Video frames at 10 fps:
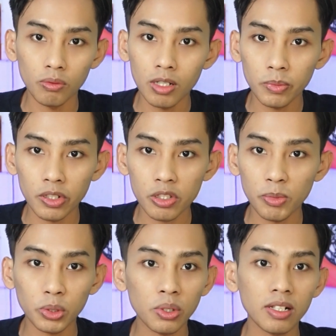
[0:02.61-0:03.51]
OnePlus,
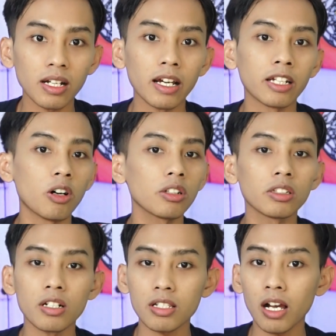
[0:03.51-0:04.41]
Motorola, and
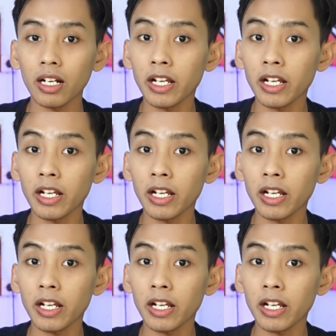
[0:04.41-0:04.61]
others are